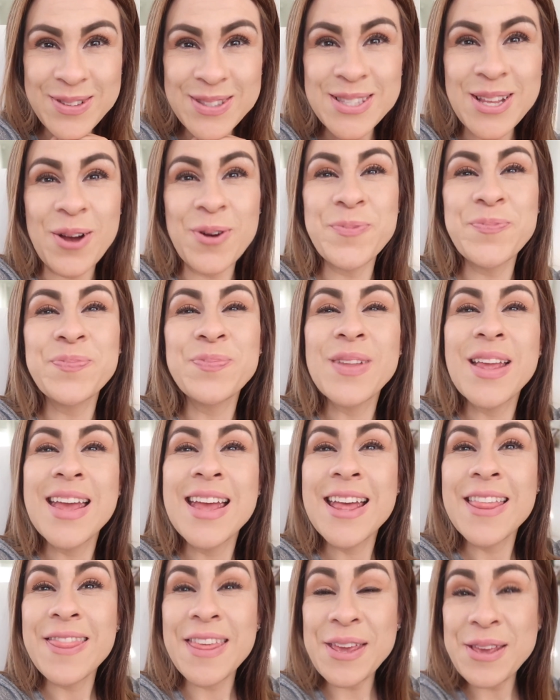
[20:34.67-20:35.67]
So
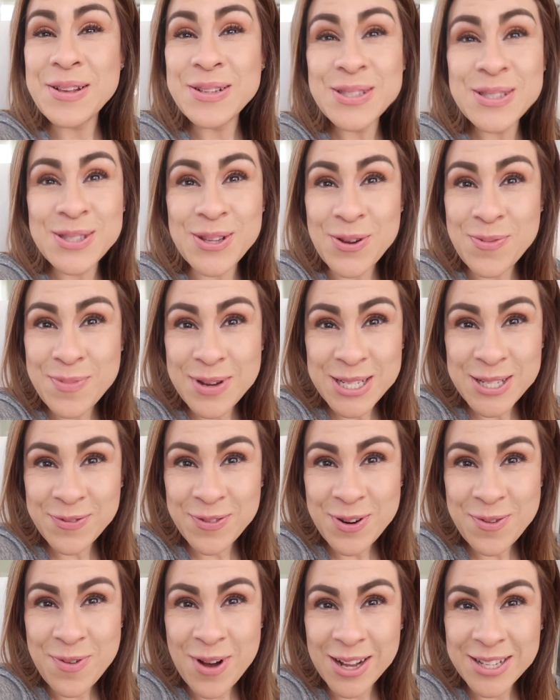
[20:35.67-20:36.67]
thank you so much
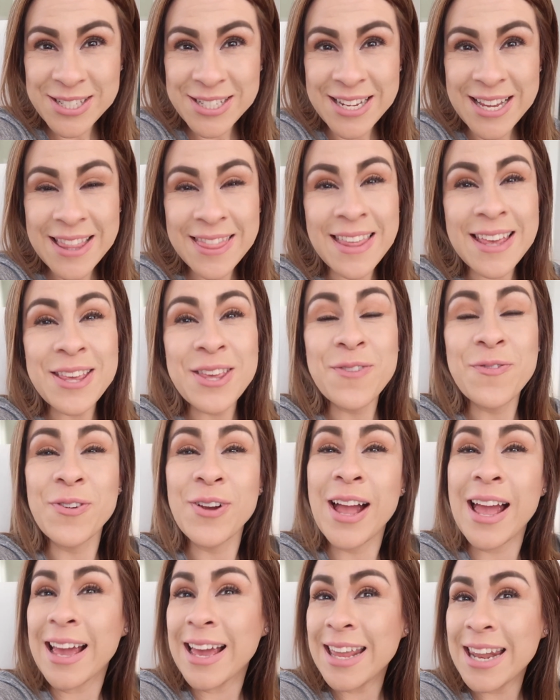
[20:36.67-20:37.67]
for watching. Thank you for
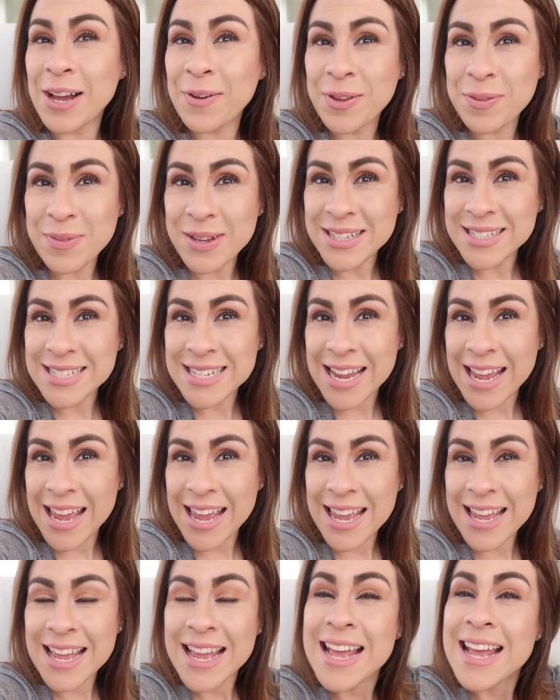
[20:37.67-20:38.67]
hanging out with me
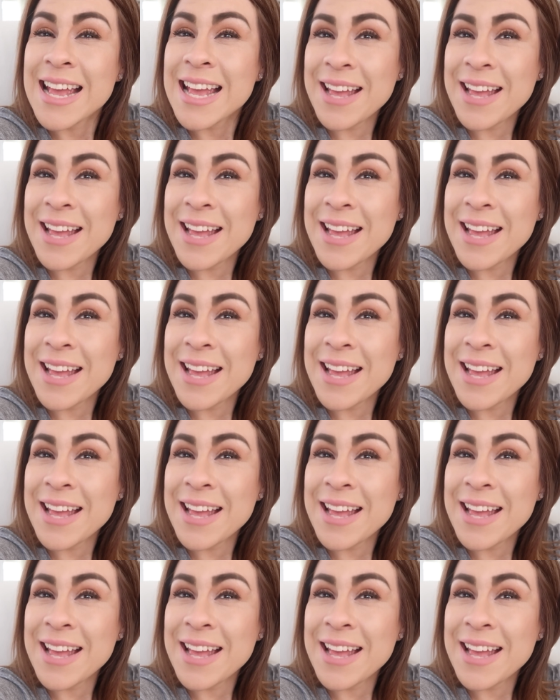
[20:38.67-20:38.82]
today.